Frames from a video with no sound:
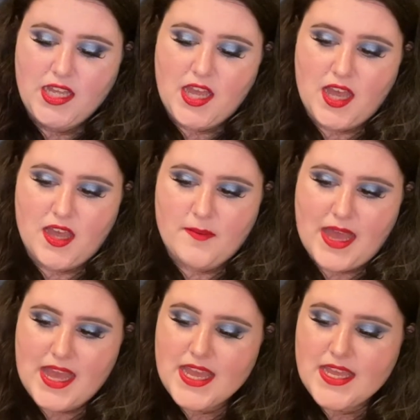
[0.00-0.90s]

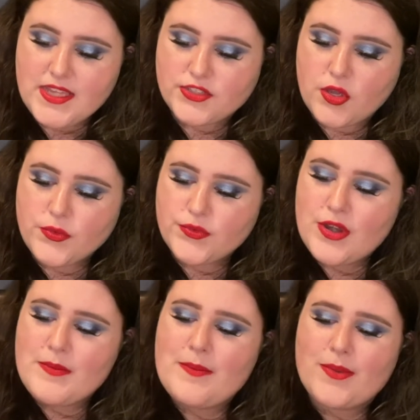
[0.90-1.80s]
I don't
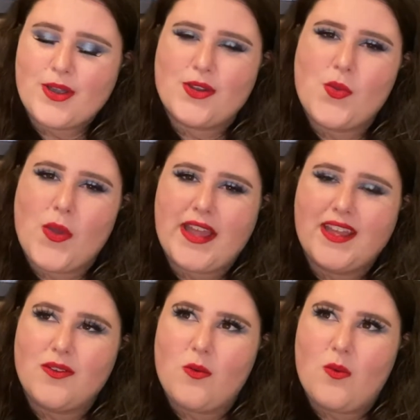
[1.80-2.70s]
remember
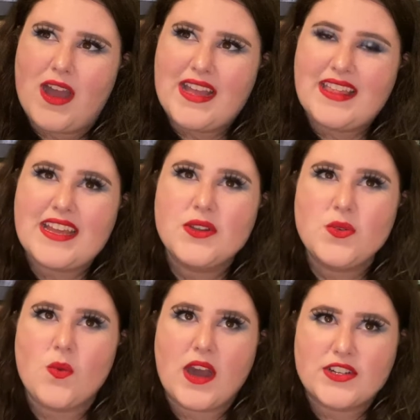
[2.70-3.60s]
quite why, like I
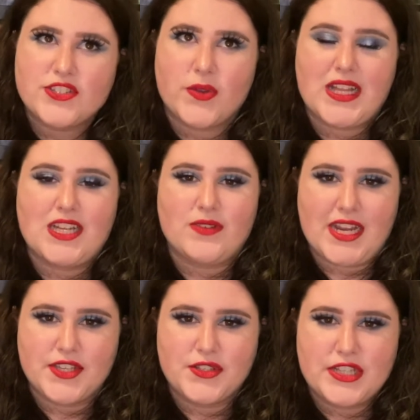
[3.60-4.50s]
don't watch Zoella
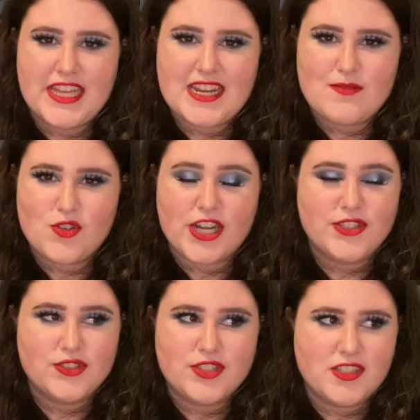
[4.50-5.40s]
regularly anymore. I
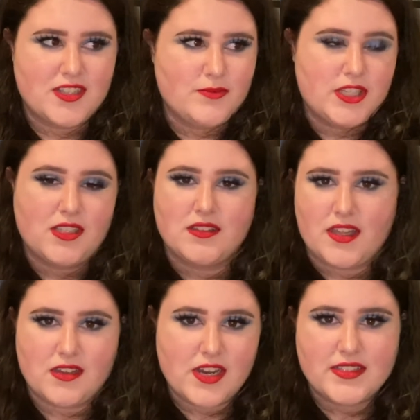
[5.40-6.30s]
used to be
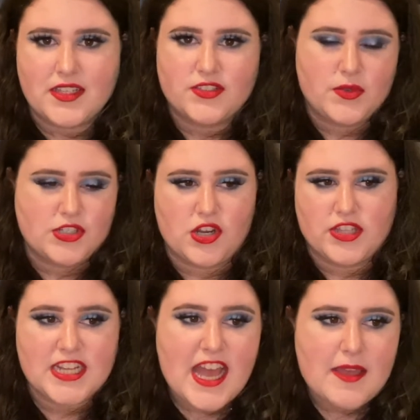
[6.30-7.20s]
like crazy. I used to watch her all the
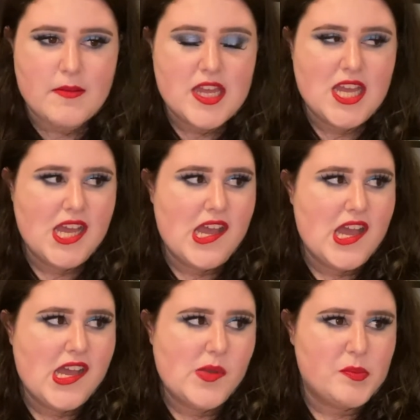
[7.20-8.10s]
time,
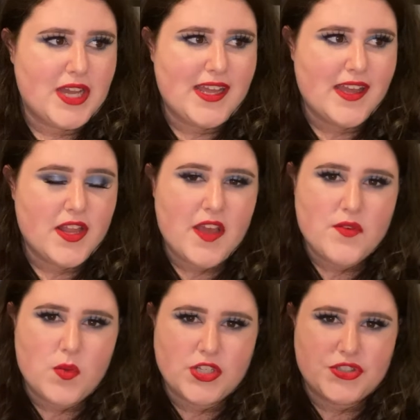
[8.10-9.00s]
but I
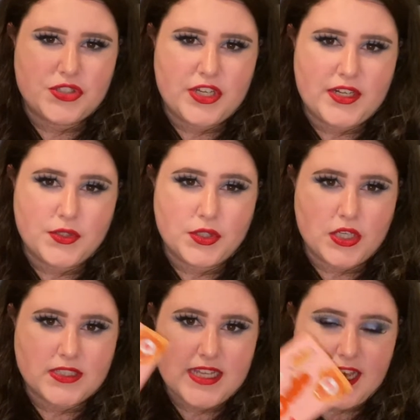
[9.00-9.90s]
haven't watched her in a
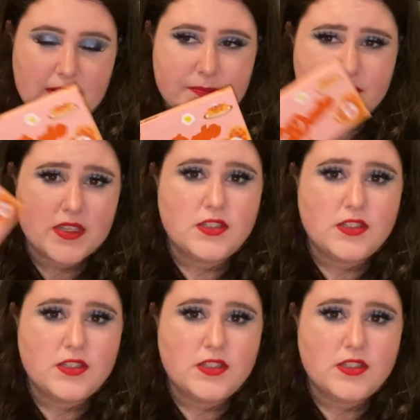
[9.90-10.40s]
long time.